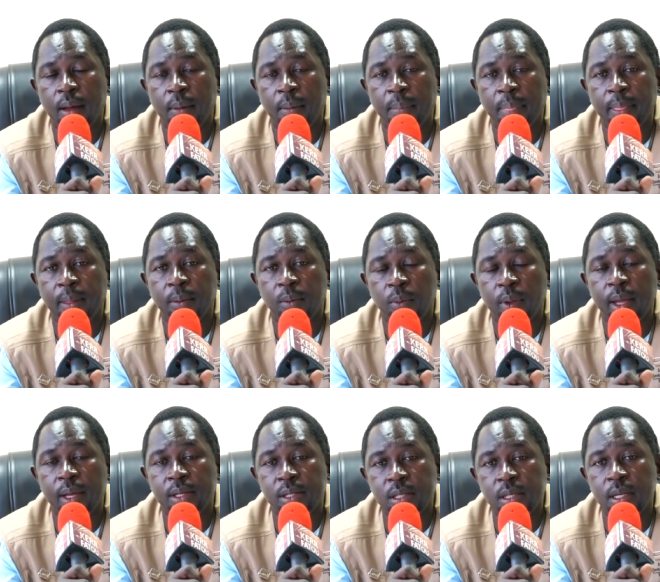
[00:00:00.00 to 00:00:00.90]
we
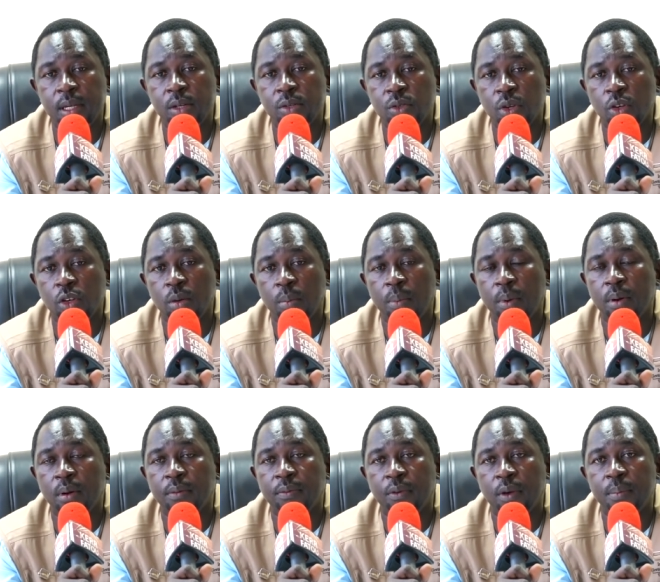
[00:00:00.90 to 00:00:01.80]
are seeing such
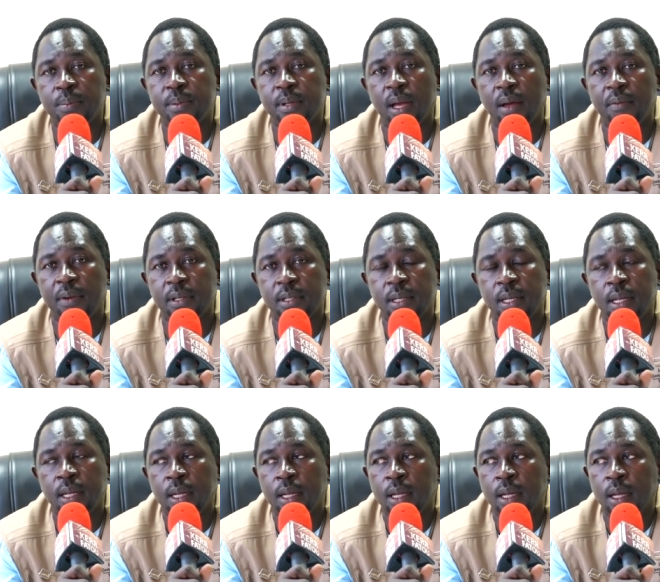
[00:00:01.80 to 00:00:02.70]
number of observers
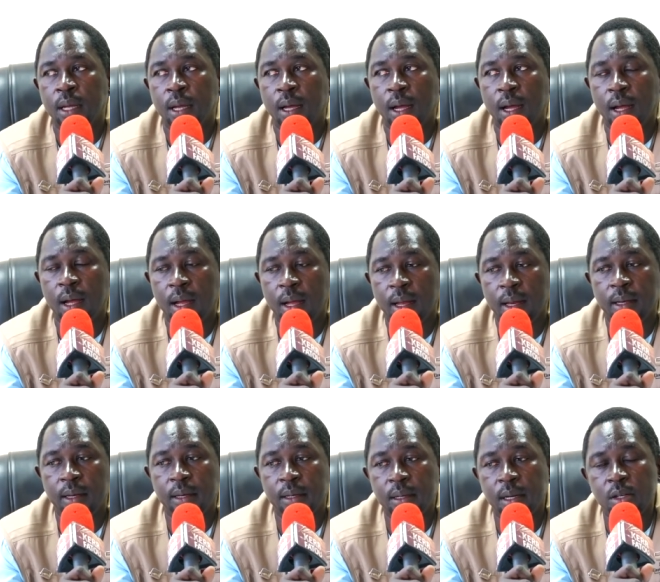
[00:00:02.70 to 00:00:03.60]

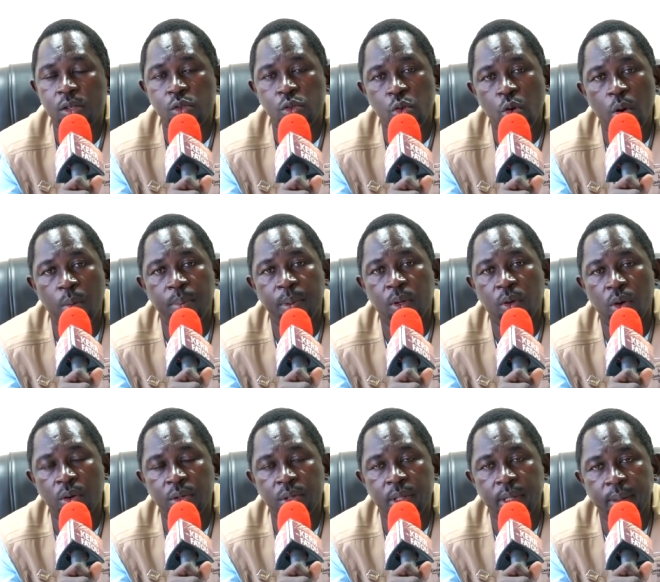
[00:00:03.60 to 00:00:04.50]
that storm the
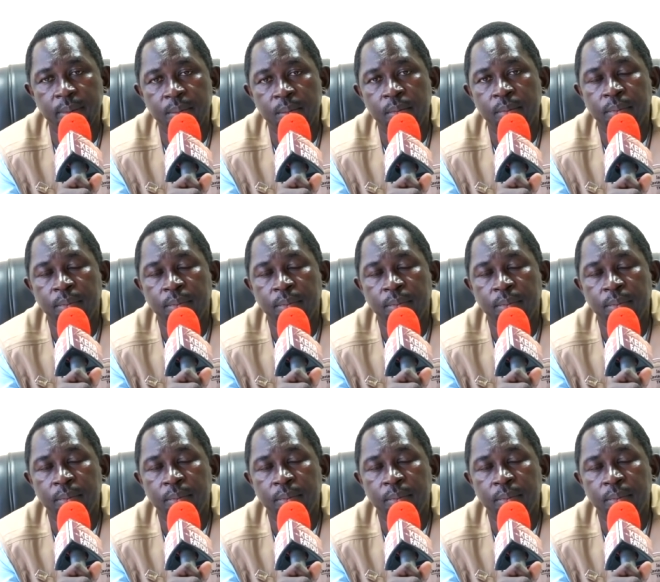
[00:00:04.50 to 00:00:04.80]
country.